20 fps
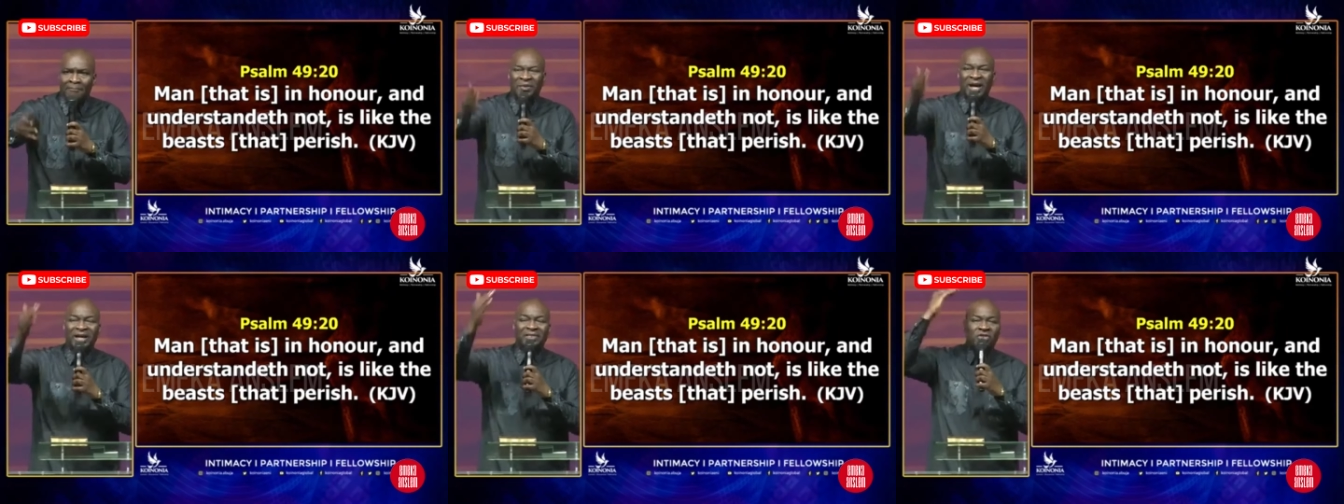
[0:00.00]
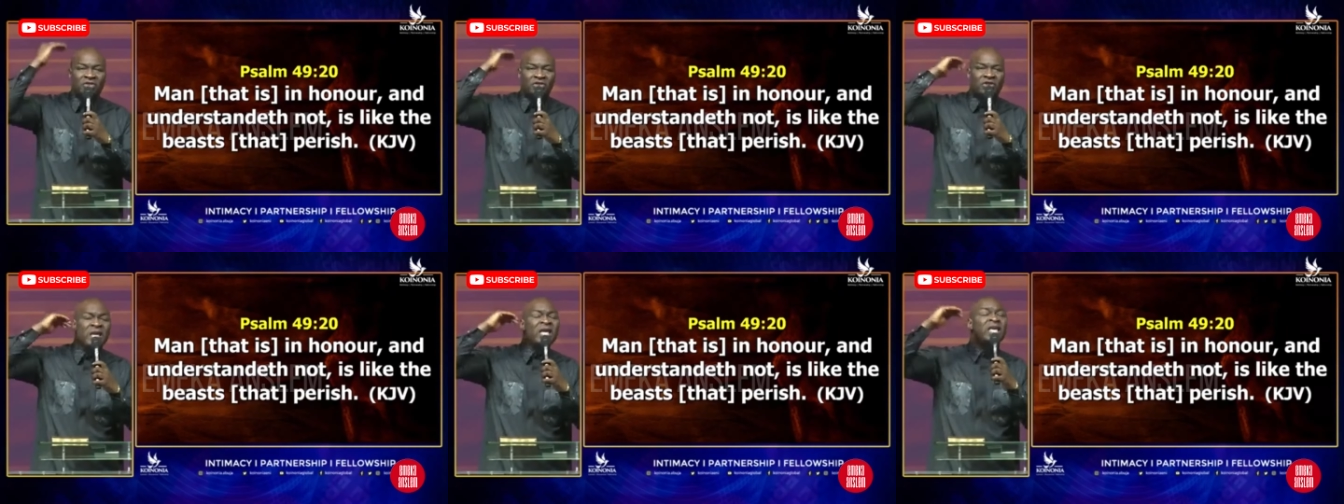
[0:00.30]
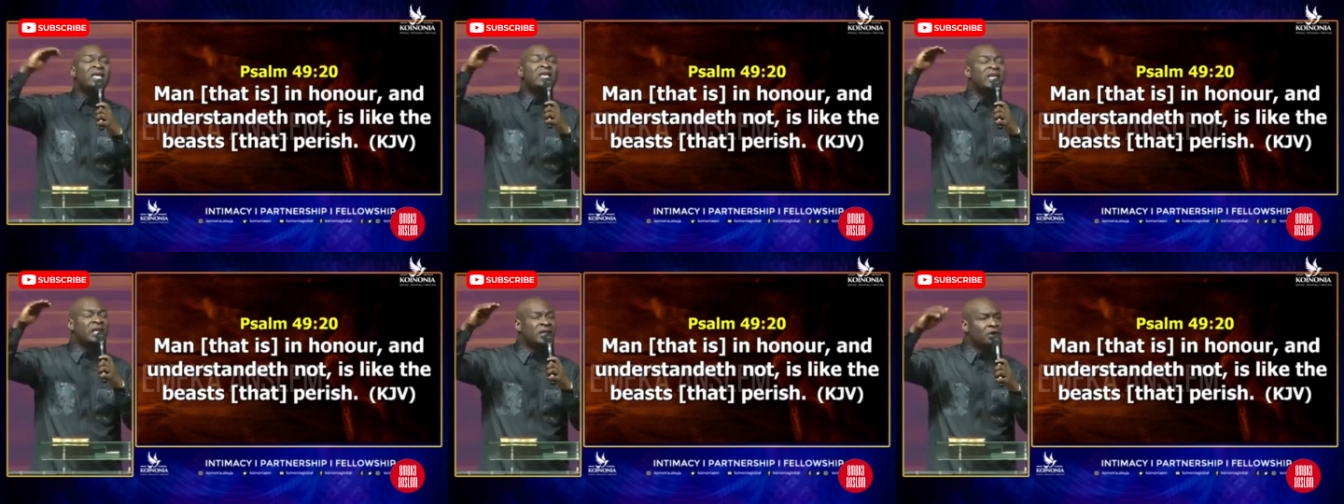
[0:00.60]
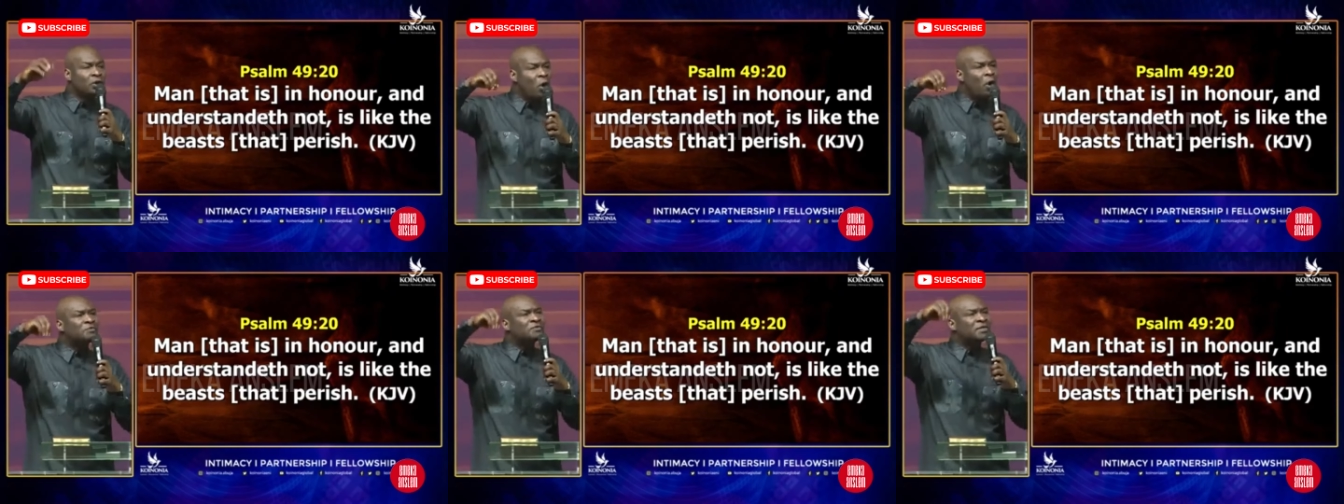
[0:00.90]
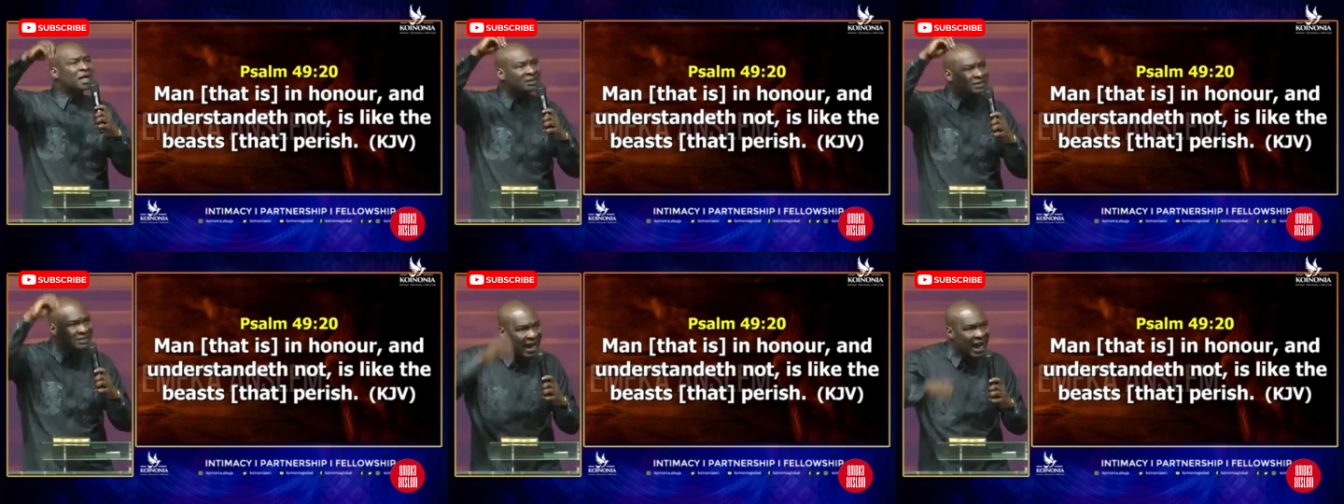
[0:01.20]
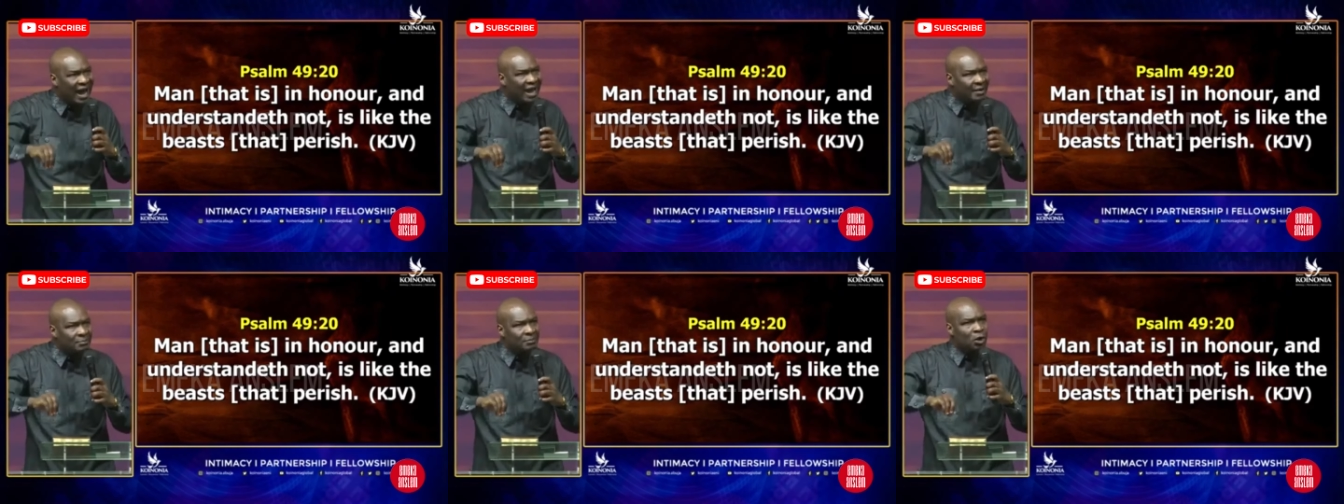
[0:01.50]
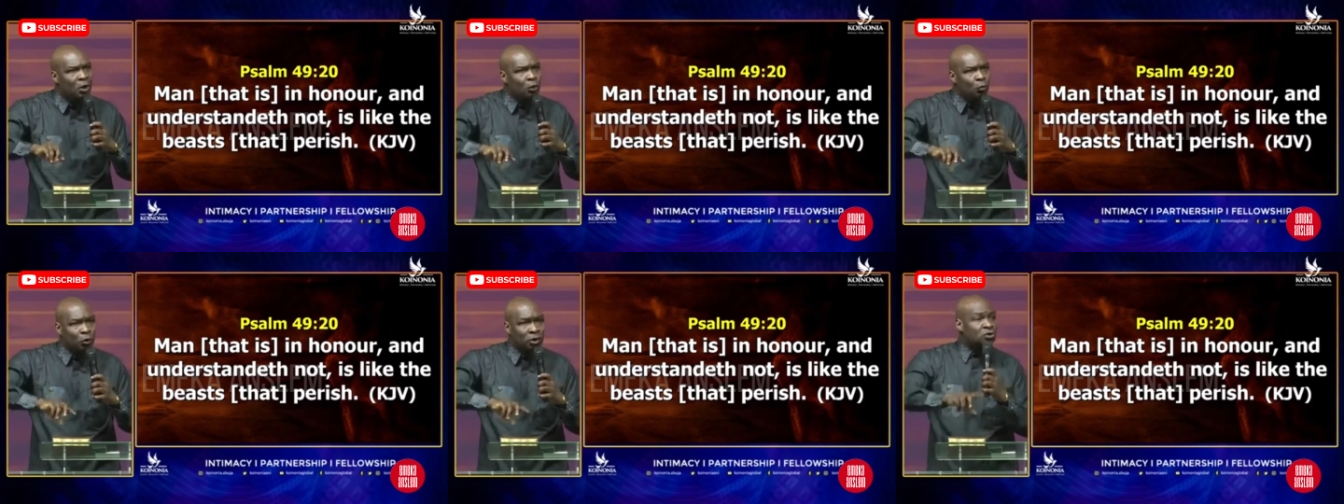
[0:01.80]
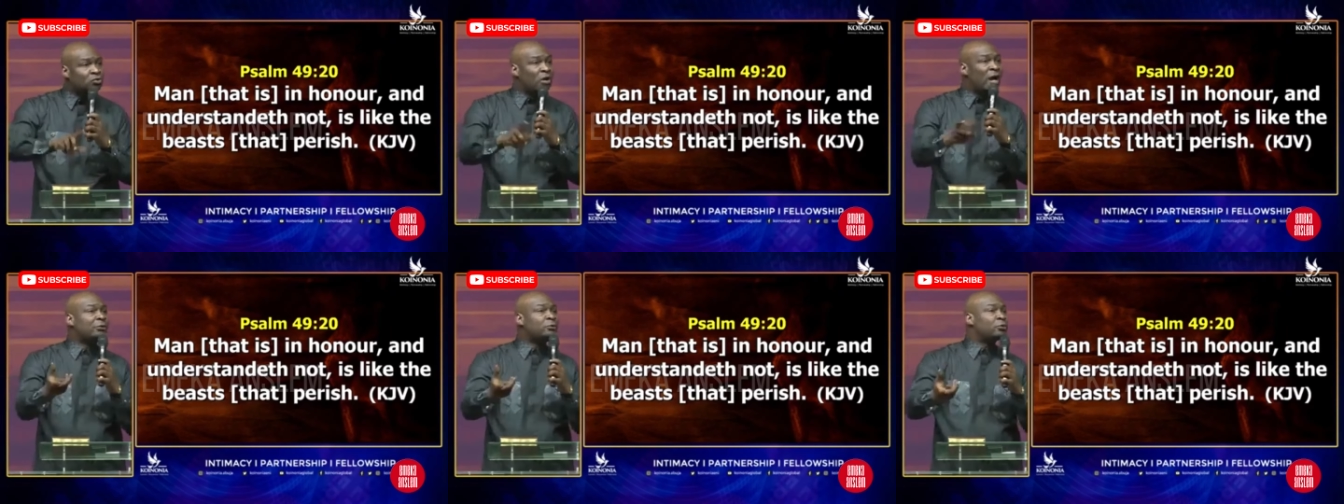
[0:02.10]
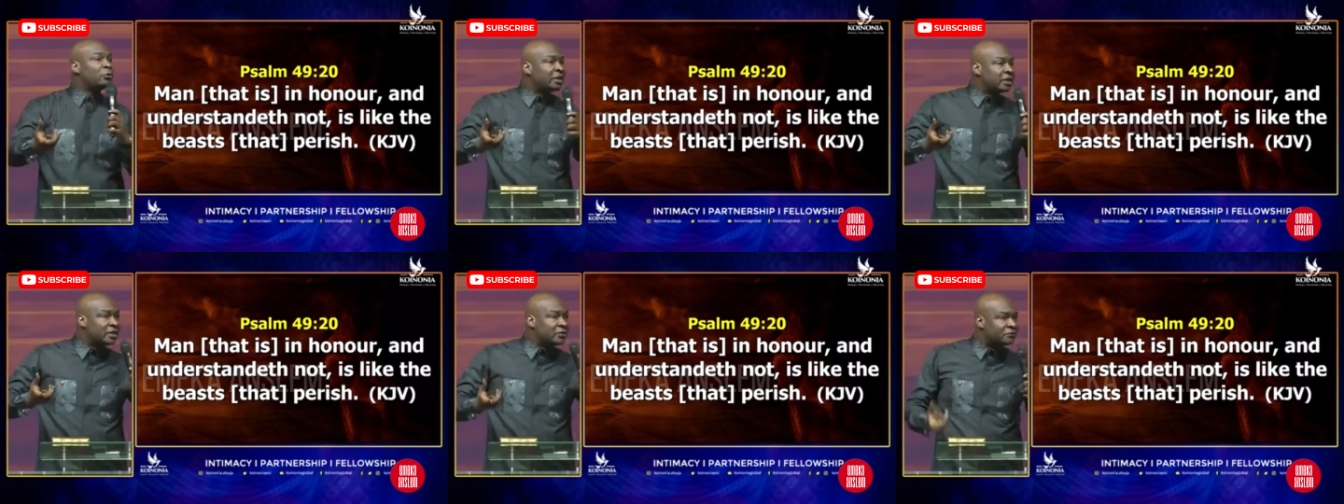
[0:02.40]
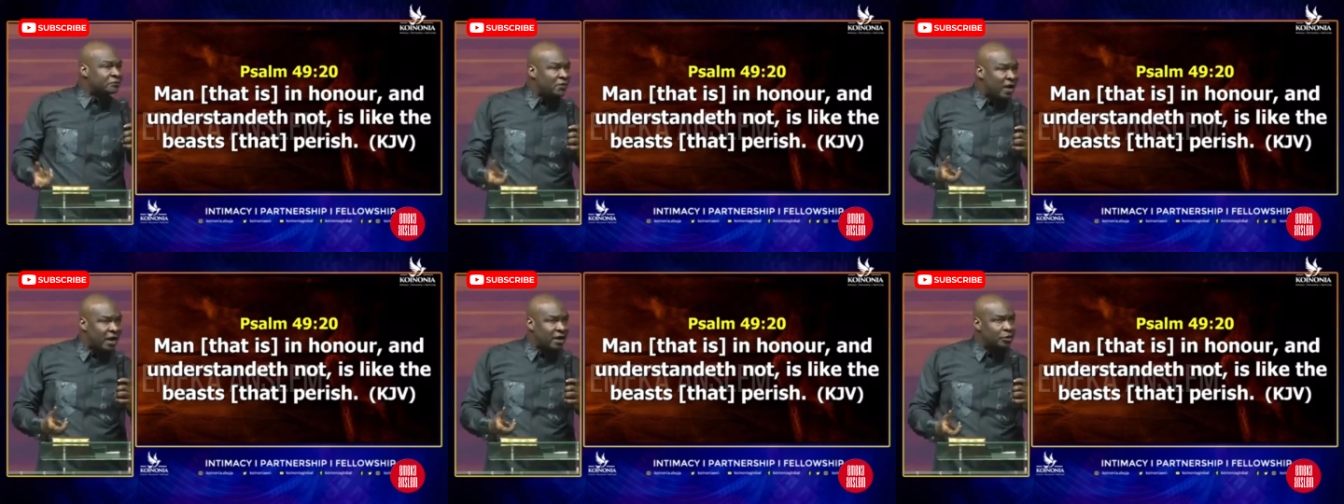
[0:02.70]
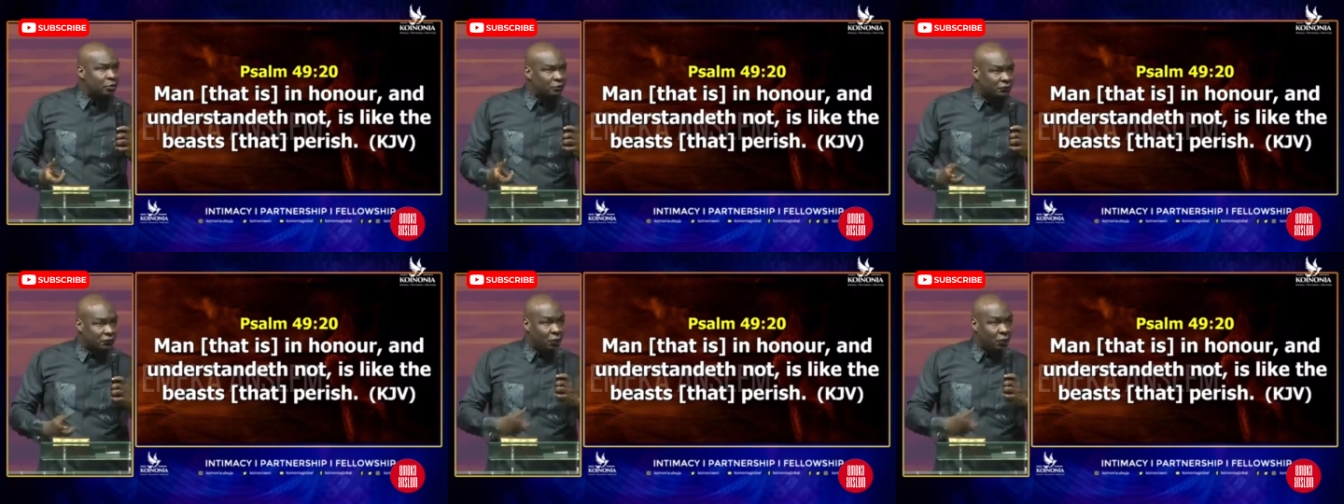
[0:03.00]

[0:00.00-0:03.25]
The thinking of the time will try to redefine you.